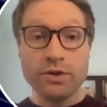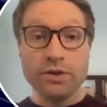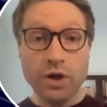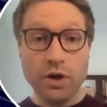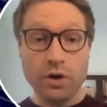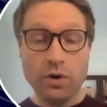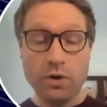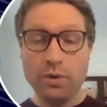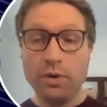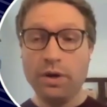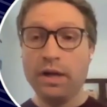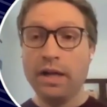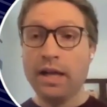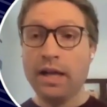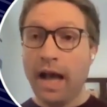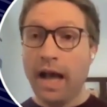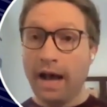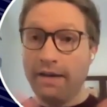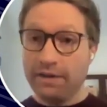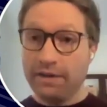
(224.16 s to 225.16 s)
So
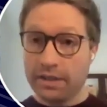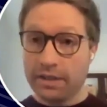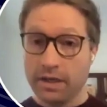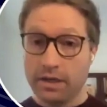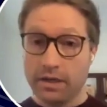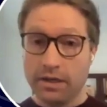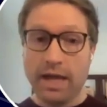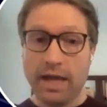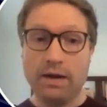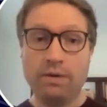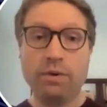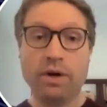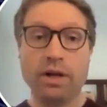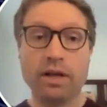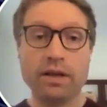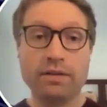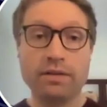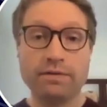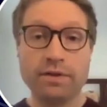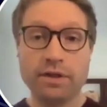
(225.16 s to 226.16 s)
having said all that, what
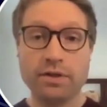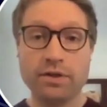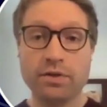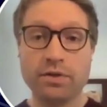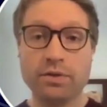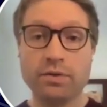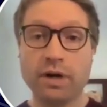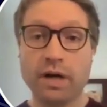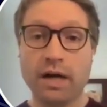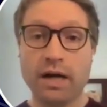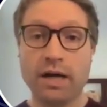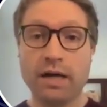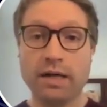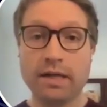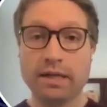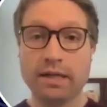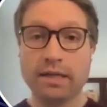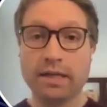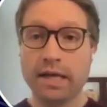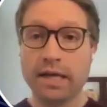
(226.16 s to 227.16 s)
I'd love to do
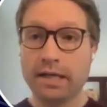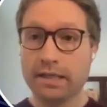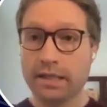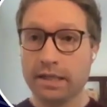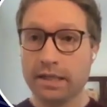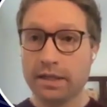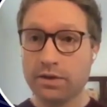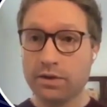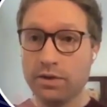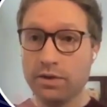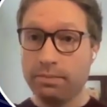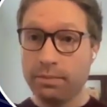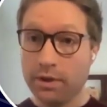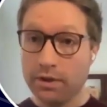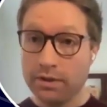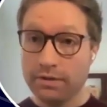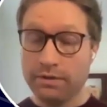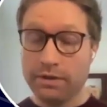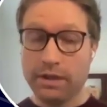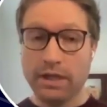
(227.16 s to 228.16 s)
is take us into the
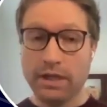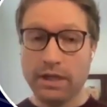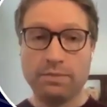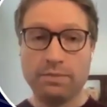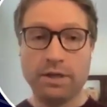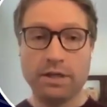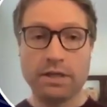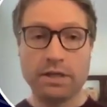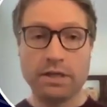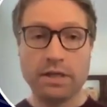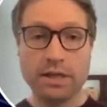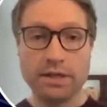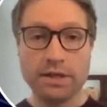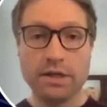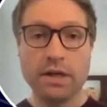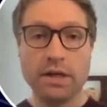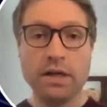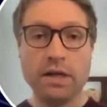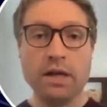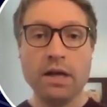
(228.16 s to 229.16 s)
bulk of today's
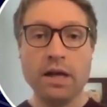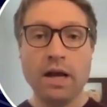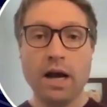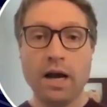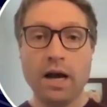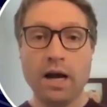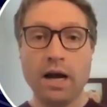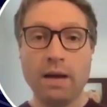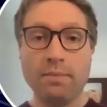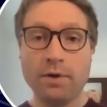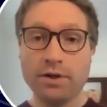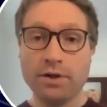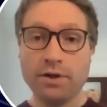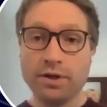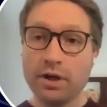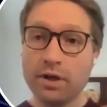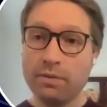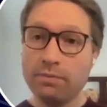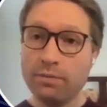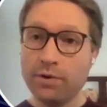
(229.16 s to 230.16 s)
presentation. I'm also
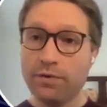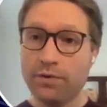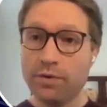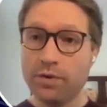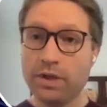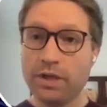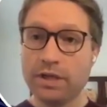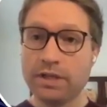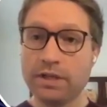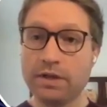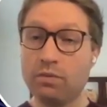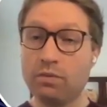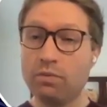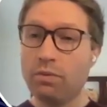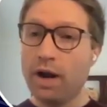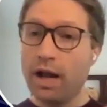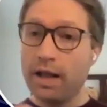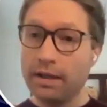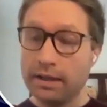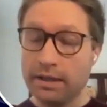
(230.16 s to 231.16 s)
going to move through this
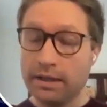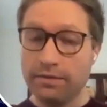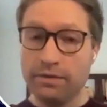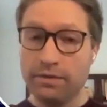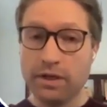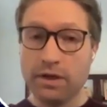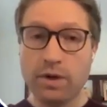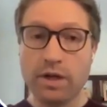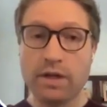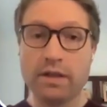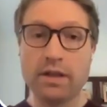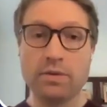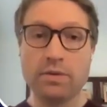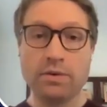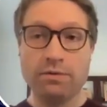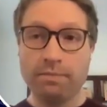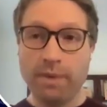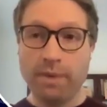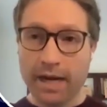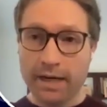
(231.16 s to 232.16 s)
relatively quickly.
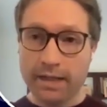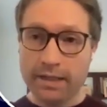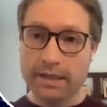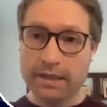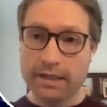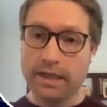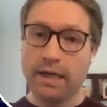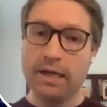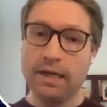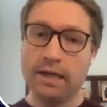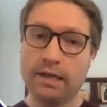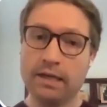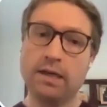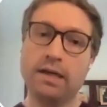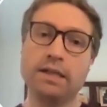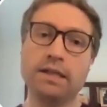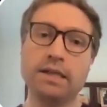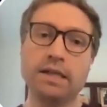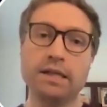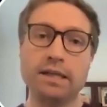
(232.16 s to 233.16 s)
We've packed a ton of
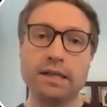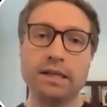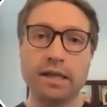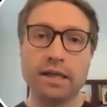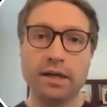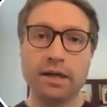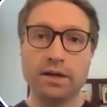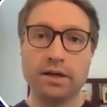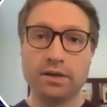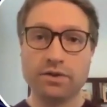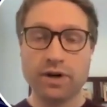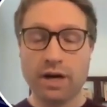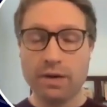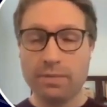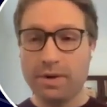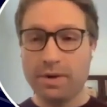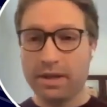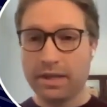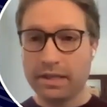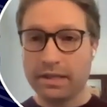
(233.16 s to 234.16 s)
content in here to try to
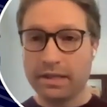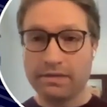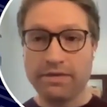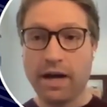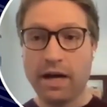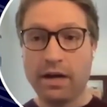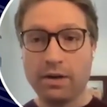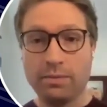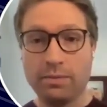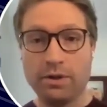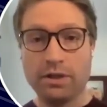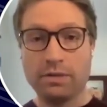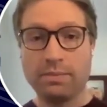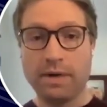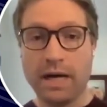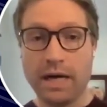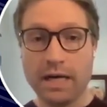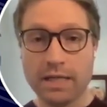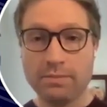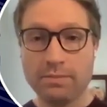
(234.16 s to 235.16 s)
make this as valuable as
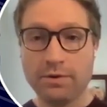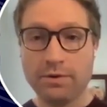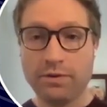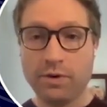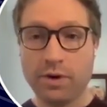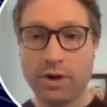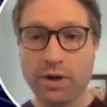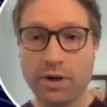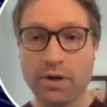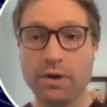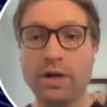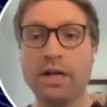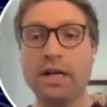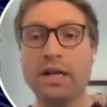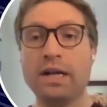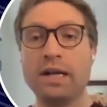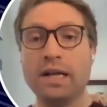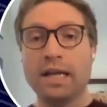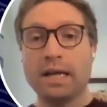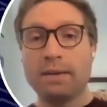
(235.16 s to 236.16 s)
possible for you.
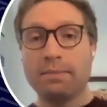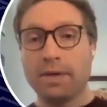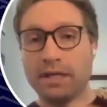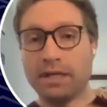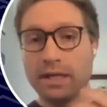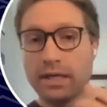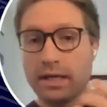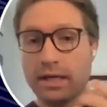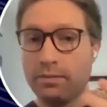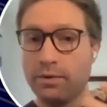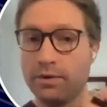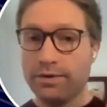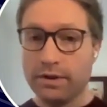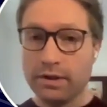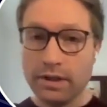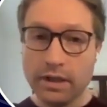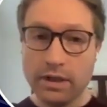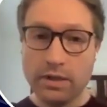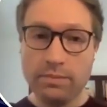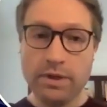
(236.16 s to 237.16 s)
That means I'm going to move a
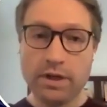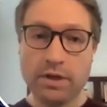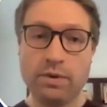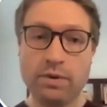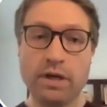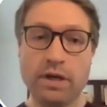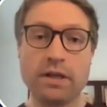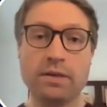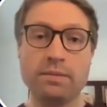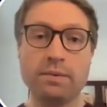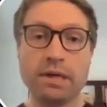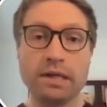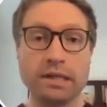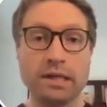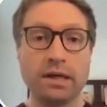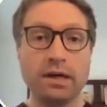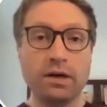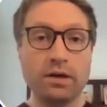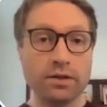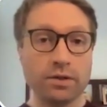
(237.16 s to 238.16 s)
little bit quickly because
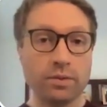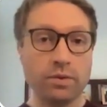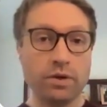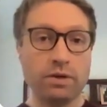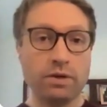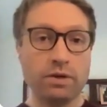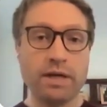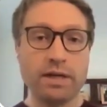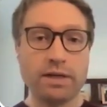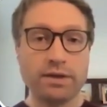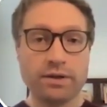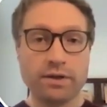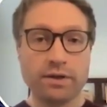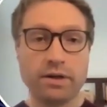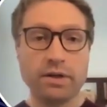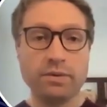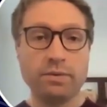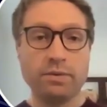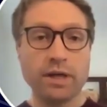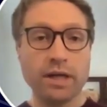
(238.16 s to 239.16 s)
I also want to make sure
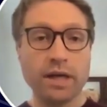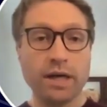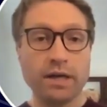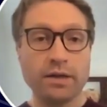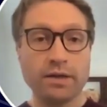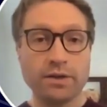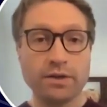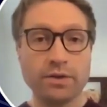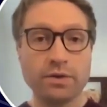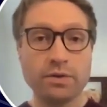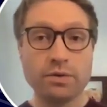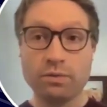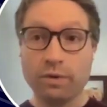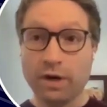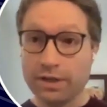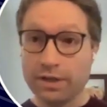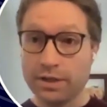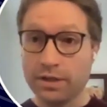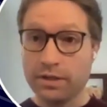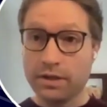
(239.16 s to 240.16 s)
that we get to
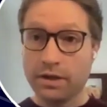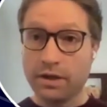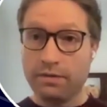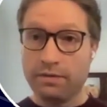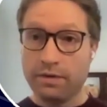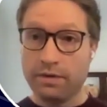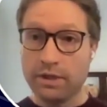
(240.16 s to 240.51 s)
questions and